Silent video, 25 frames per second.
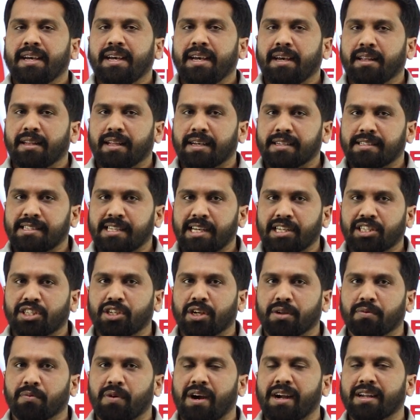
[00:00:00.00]
In the
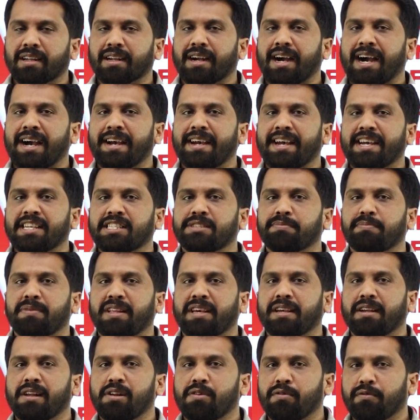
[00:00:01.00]
session one, I
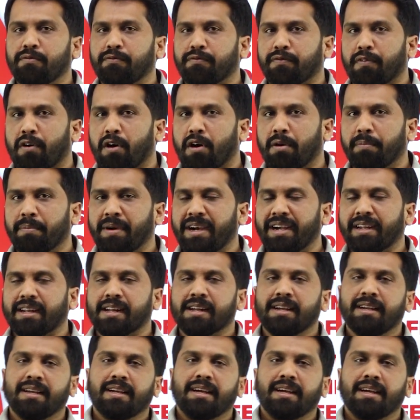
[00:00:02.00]
explained you format,